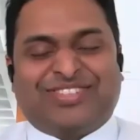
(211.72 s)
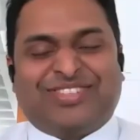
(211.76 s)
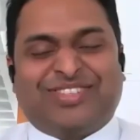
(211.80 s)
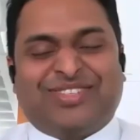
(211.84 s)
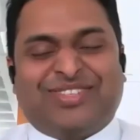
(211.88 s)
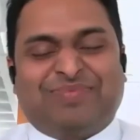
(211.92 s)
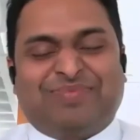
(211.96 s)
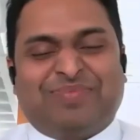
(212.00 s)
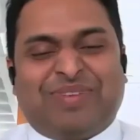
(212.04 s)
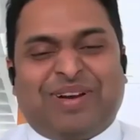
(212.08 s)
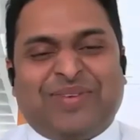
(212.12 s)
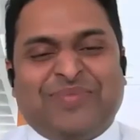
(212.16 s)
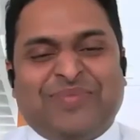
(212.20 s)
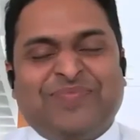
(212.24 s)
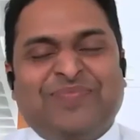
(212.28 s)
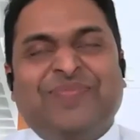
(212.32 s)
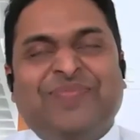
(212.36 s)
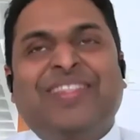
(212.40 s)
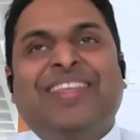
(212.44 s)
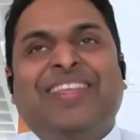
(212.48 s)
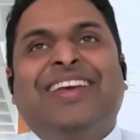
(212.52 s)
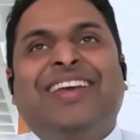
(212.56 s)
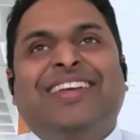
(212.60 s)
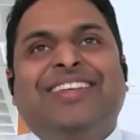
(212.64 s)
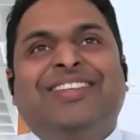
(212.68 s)
Sushma.
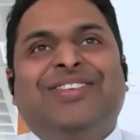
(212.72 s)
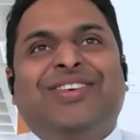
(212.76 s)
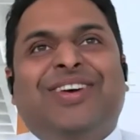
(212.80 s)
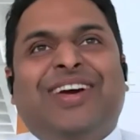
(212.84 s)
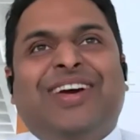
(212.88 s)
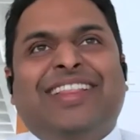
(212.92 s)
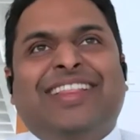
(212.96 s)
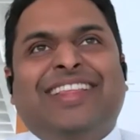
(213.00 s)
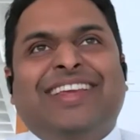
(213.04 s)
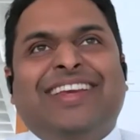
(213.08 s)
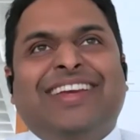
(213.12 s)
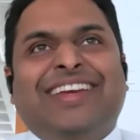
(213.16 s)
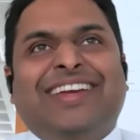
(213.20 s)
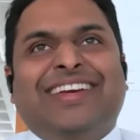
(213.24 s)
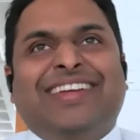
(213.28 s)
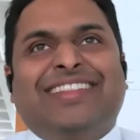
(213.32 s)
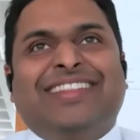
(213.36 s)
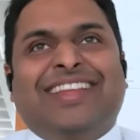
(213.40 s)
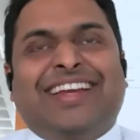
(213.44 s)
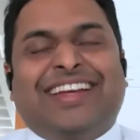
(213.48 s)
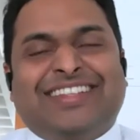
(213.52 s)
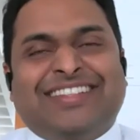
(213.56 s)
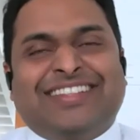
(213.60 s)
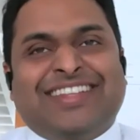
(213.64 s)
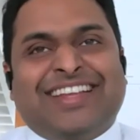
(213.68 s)
So I think
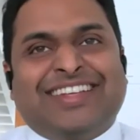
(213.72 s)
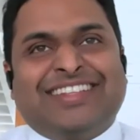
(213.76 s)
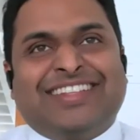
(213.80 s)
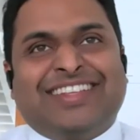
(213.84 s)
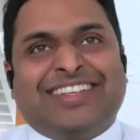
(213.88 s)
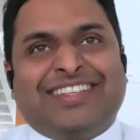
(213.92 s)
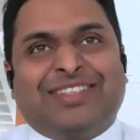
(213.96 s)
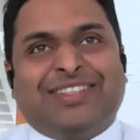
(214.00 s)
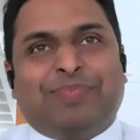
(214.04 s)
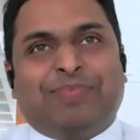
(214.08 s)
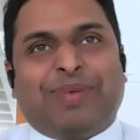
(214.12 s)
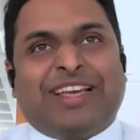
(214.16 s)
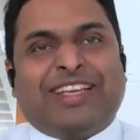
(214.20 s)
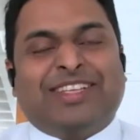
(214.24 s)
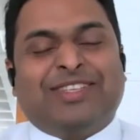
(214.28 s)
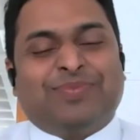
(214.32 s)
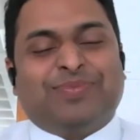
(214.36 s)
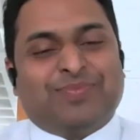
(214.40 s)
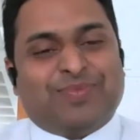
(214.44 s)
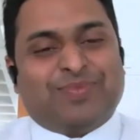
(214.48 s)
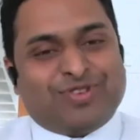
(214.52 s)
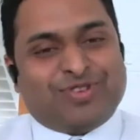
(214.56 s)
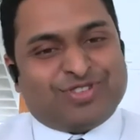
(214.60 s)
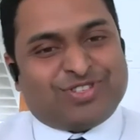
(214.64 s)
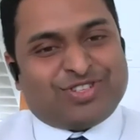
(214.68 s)
that's the space
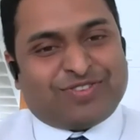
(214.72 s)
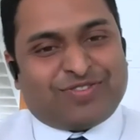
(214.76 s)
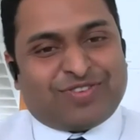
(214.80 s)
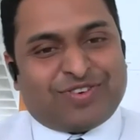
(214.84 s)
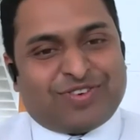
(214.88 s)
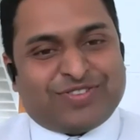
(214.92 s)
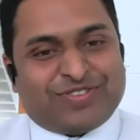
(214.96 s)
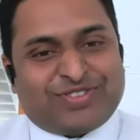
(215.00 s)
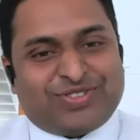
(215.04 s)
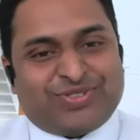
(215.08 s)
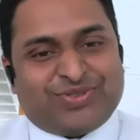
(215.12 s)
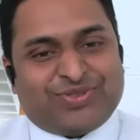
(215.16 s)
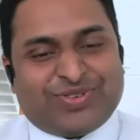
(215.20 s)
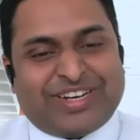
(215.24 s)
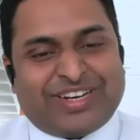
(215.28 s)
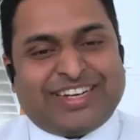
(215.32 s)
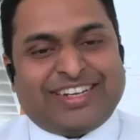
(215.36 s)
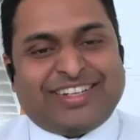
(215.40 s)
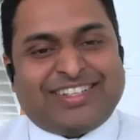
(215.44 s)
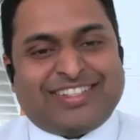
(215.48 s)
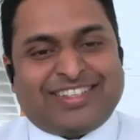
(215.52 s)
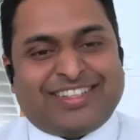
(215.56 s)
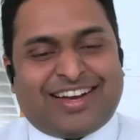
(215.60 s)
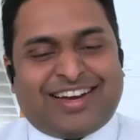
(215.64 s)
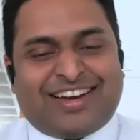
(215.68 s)
most of our
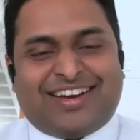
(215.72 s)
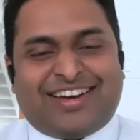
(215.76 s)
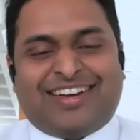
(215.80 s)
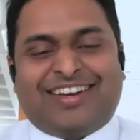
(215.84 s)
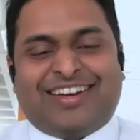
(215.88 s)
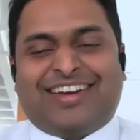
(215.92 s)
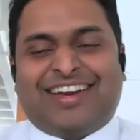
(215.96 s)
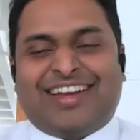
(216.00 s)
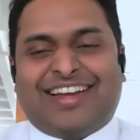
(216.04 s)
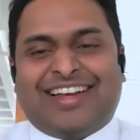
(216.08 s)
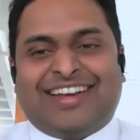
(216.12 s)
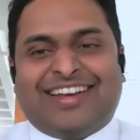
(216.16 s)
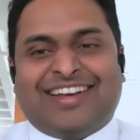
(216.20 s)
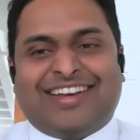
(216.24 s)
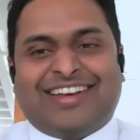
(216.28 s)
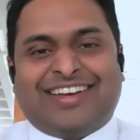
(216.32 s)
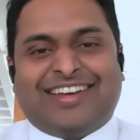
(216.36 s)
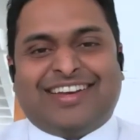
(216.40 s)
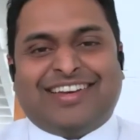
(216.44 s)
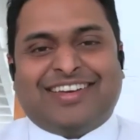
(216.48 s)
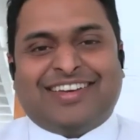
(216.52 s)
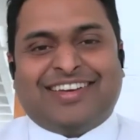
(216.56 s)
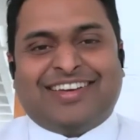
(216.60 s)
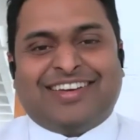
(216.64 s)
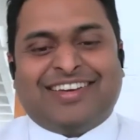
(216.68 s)
students are,
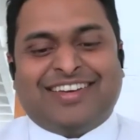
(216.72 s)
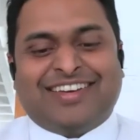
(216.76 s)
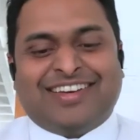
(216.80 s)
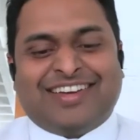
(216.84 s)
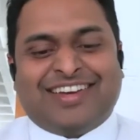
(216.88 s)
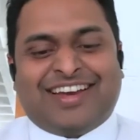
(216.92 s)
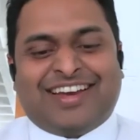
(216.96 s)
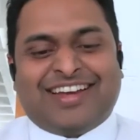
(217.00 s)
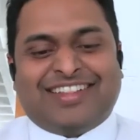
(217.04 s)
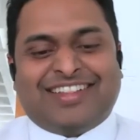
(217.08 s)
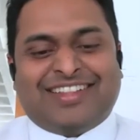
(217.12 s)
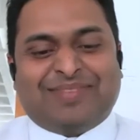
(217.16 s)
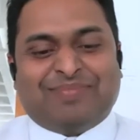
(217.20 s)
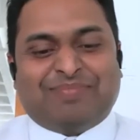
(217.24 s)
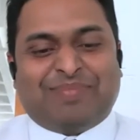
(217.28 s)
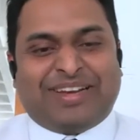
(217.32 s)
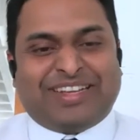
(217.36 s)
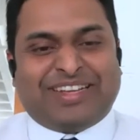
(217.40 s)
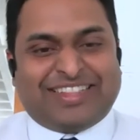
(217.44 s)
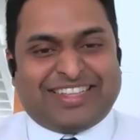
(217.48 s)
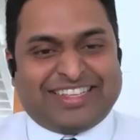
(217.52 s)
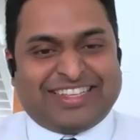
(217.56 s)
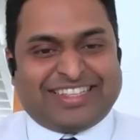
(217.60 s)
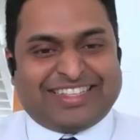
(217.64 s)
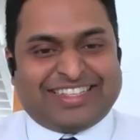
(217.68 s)
and I think by
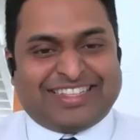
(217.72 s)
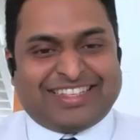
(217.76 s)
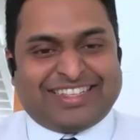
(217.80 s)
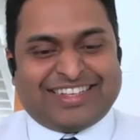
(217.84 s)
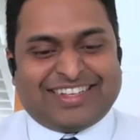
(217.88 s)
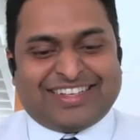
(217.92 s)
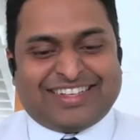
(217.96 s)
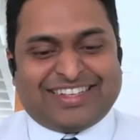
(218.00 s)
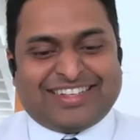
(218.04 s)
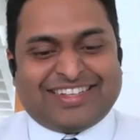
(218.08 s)
this